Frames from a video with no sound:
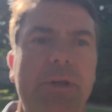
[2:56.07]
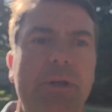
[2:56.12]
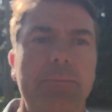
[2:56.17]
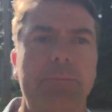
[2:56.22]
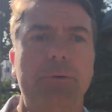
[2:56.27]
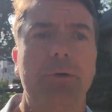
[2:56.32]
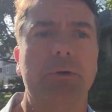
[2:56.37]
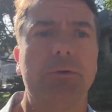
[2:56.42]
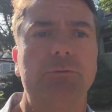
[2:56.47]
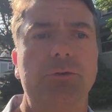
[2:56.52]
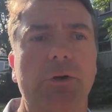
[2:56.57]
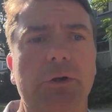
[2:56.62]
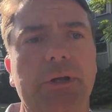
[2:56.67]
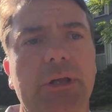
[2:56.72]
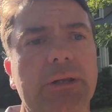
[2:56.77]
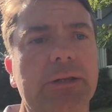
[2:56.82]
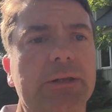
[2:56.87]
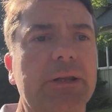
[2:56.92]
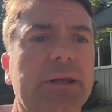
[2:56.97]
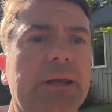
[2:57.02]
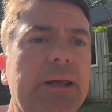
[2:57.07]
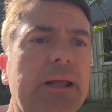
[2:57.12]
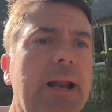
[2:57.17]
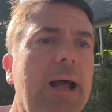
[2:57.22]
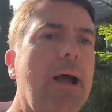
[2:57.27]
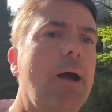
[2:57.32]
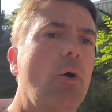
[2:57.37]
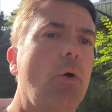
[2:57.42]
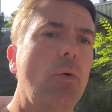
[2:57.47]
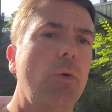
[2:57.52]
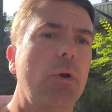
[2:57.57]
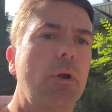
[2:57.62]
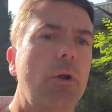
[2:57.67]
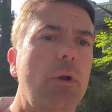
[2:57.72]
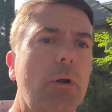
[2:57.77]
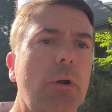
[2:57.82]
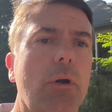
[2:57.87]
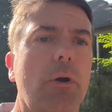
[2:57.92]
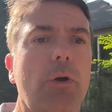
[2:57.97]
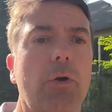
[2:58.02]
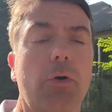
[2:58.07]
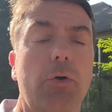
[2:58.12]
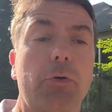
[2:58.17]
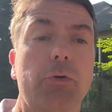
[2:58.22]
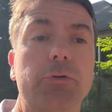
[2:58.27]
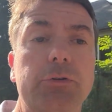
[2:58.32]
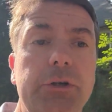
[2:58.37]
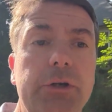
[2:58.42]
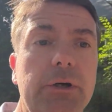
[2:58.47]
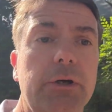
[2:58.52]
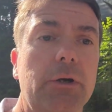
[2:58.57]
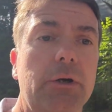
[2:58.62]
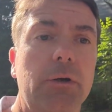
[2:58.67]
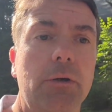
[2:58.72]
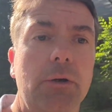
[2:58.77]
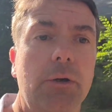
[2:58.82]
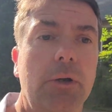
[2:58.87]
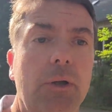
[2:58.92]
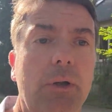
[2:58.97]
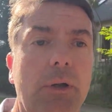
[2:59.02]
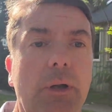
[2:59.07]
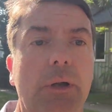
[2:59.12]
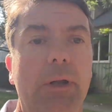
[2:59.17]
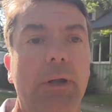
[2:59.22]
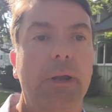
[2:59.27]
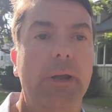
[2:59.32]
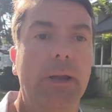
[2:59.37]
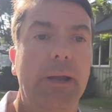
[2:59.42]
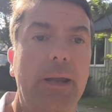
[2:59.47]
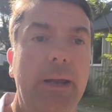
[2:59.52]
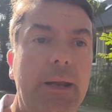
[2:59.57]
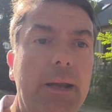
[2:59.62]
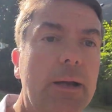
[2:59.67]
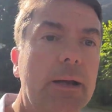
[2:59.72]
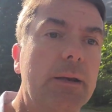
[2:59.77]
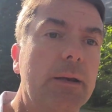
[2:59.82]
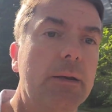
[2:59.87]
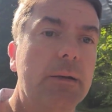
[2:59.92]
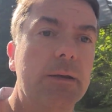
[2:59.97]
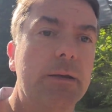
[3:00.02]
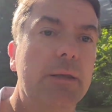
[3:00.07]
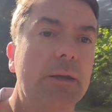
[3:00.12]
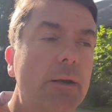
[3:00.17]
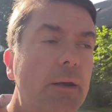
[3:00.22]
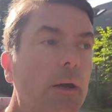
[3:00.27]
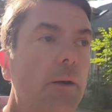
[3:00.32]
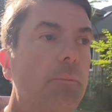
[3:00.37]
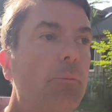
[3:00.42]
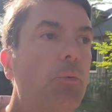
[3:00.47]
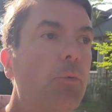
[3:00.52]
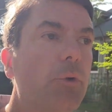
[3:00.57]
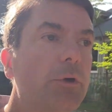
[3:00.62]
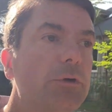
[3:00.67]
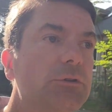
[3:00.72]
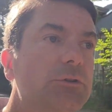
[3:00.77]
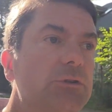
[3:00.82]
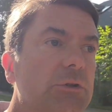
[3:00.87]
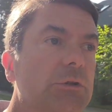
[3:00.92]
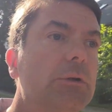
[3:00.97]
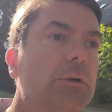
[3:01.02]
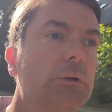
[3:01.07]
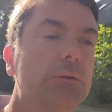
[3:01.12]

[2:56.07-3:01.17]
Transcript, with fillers: people are looking to get out earlier and get up where it's